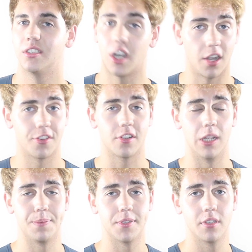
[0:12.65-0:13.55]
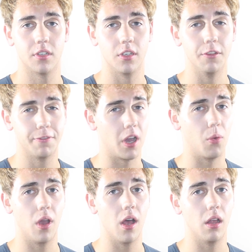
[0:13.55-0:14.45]
Sorry, other clips, you
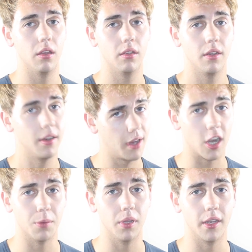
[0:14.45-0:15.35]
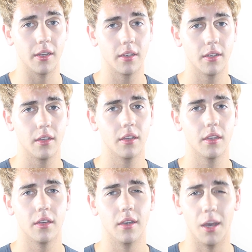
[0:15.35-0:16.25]
fought well, and honorably.
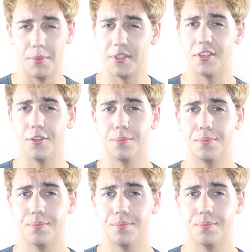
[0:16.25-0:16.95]
I'll miss you.